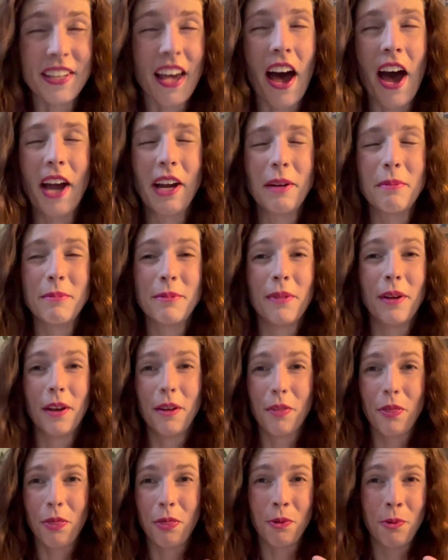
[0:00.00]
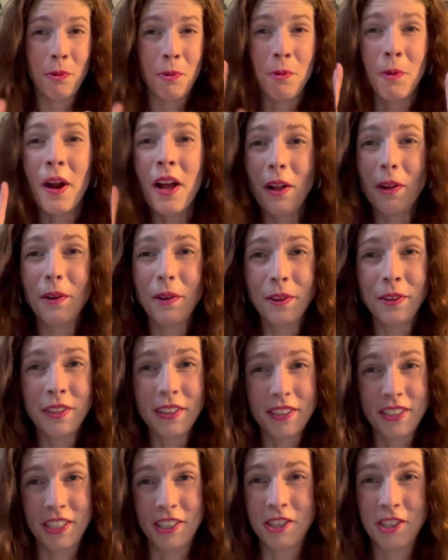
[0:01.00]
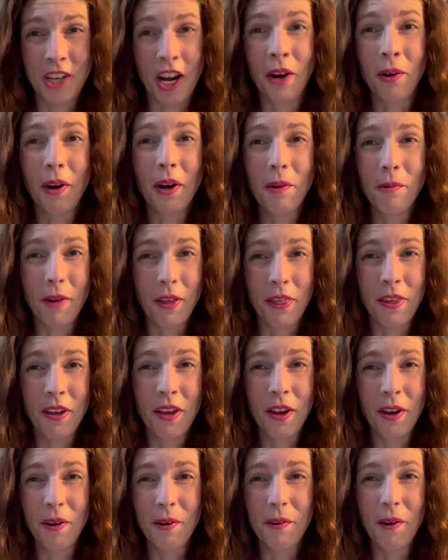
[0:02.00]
I am thrilled to share it with you.